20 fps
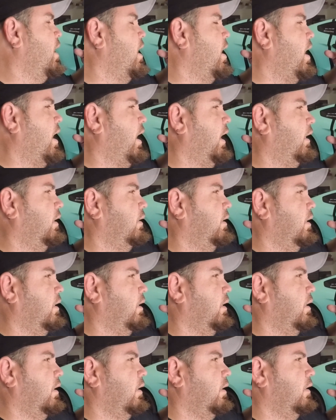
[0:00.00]
And
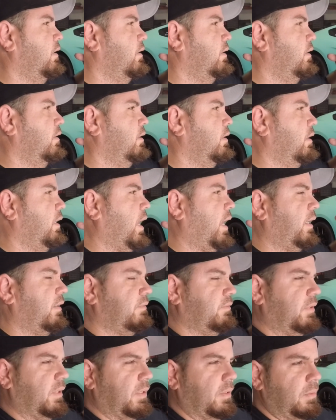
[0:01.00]
a lot
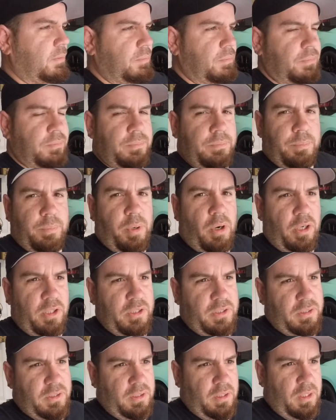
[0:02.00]
of the
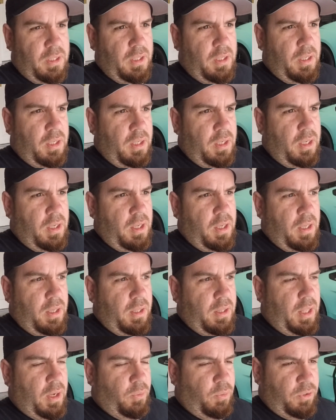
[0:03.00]
parts
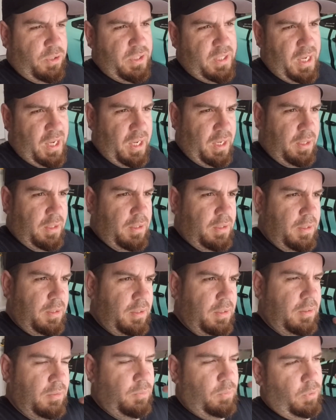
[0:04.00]
that were sent
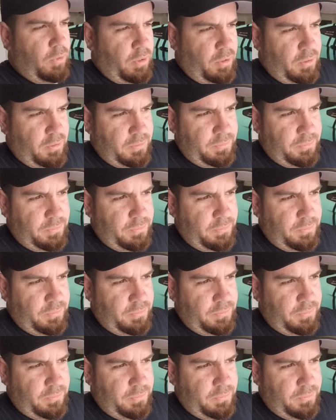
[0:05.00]
were,